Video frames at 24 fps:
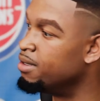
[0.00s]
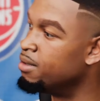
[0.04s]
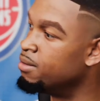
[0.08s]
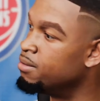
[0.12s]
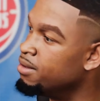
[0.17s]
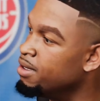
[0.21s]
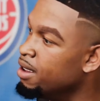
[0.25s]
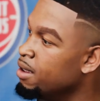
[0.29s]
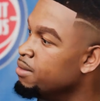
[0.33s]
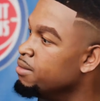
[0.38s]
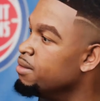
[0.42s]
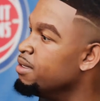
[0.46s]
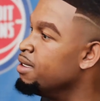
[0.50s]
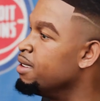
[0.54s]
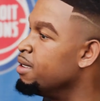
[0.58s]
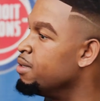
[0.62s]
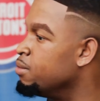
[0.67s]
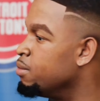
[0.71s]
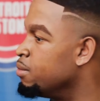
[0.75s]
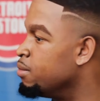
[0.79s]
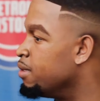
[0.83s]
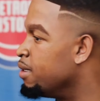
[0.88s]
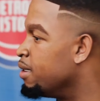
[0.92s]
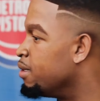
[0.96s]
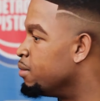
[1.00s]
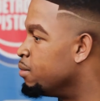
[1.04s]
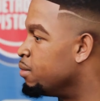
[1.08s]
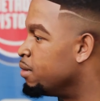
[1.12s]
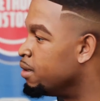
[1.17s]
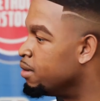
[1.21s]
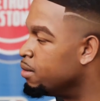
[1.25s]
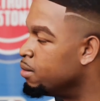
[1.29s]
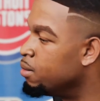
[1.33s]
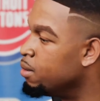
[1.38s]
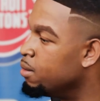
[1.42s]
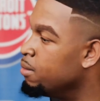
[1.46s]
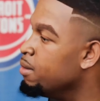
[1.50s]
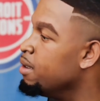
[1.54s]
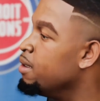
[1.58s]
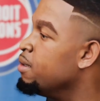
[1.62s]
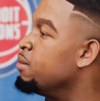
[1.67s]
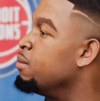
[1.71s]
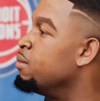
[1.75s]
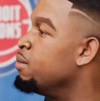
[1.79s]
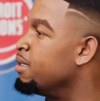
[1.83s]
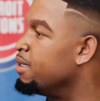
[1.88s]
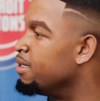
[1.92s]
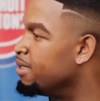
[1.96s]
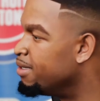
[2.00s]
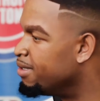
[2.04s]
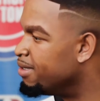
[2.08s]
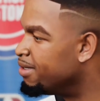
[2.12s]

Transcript: Sometimes it gets replaced with a newer, better wheel.